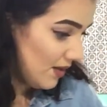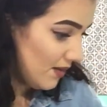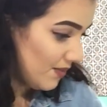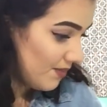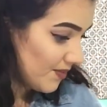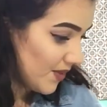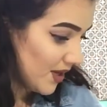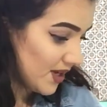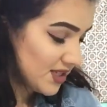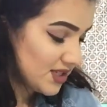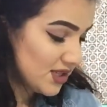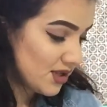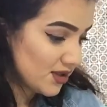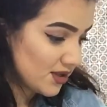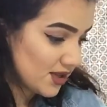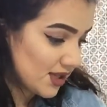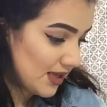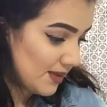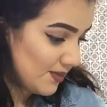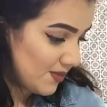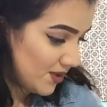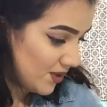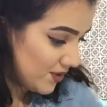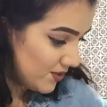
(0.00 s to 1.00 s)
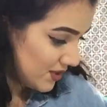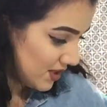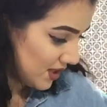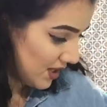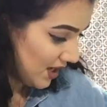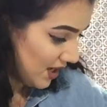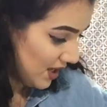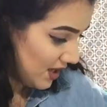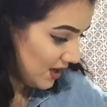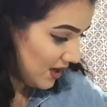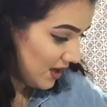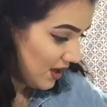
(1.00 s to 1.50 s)
But I still keep using
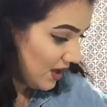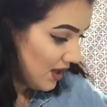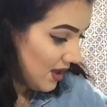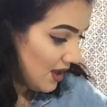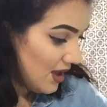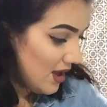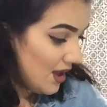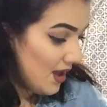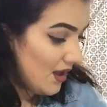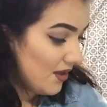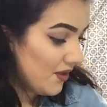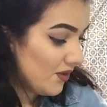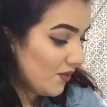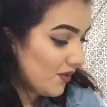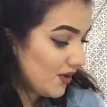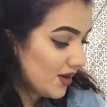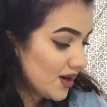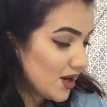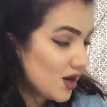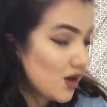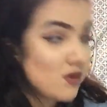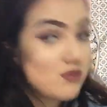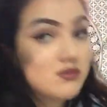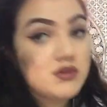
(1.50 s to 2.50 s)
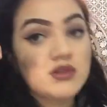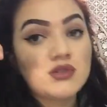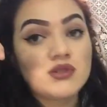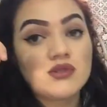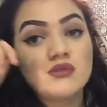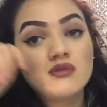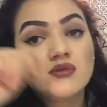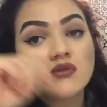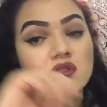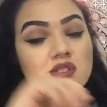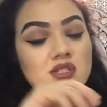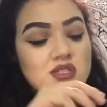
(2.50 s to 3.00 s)
it, and the one I always
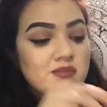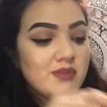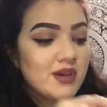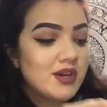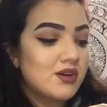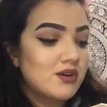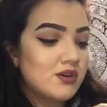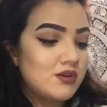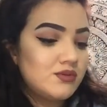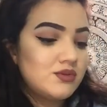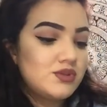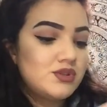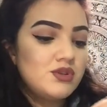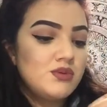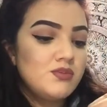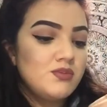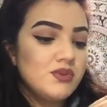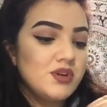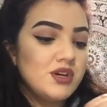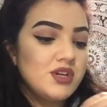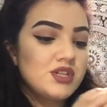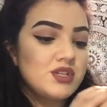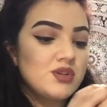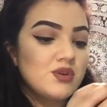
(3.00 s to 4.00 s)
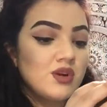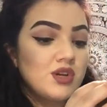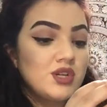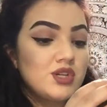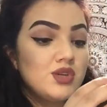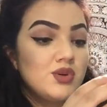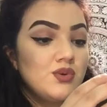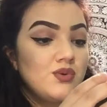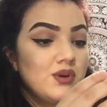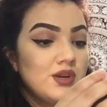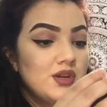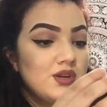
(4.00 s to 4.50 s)
use is my go-to blush. And I
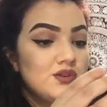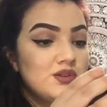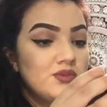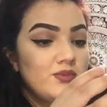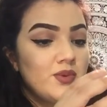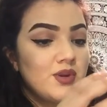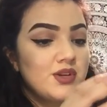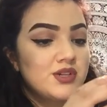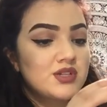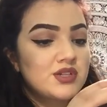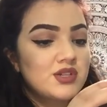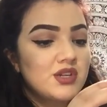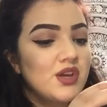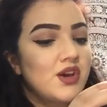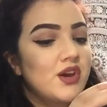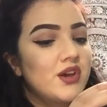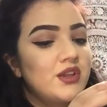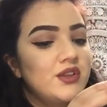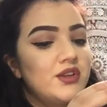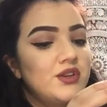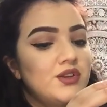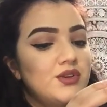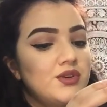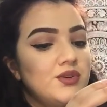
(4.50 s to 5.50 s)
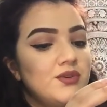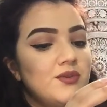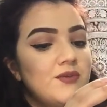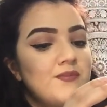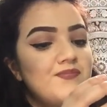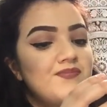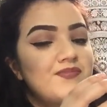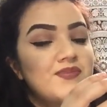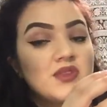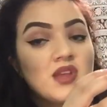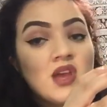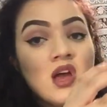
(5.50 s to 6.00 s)
do want to use a blush, because I highly do.
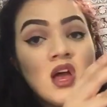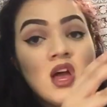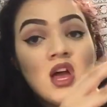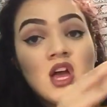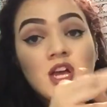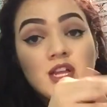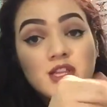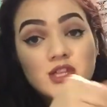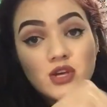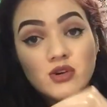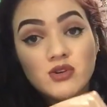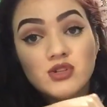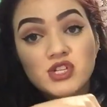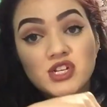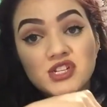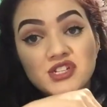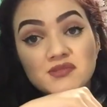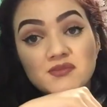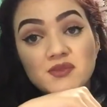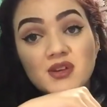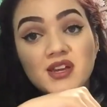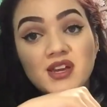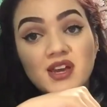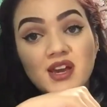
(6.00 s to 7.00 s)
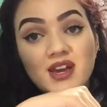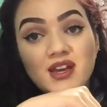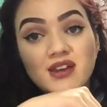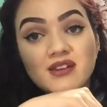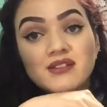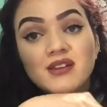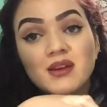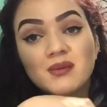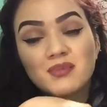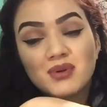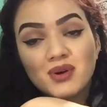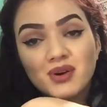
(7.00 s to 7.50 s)
Don't judge me again.
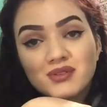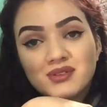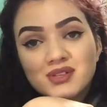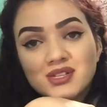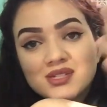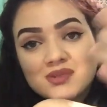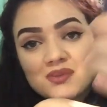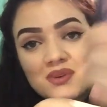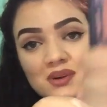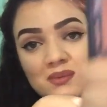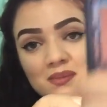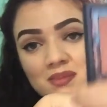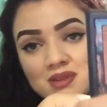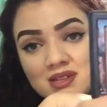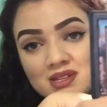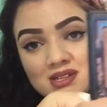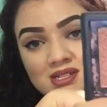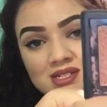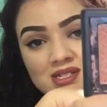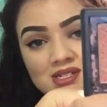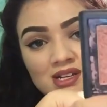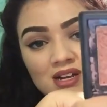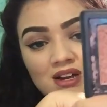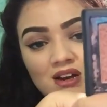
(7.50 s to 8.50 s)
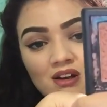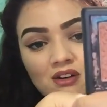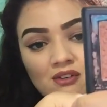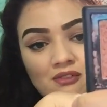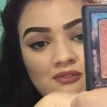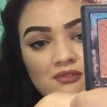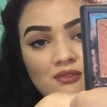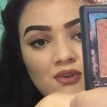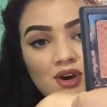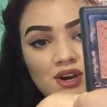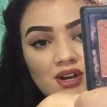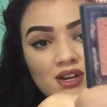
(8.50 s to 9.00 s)
I broke this one, but this is the e.l.f.
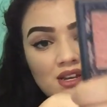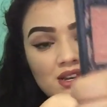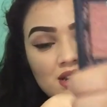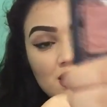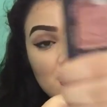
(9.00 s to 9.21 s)
one.